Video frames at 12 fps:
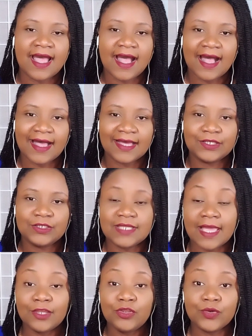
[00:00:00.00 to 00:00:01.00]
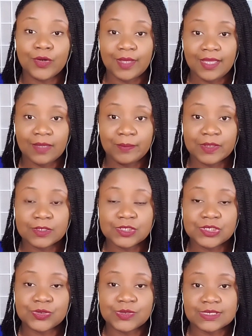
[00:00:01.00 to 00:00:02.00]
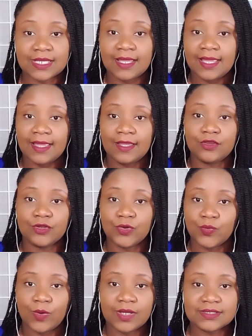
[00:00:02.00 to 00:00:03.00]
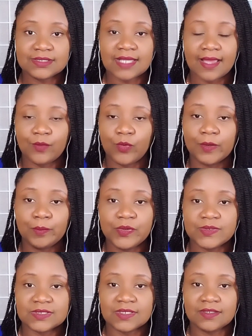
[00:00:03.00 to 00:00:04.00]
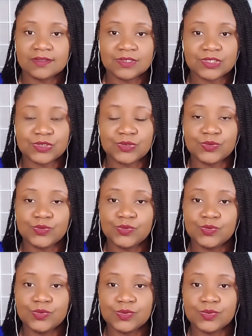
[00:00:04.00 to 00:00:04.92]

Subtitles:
And then you're able to say, hey, you know what? I want persons to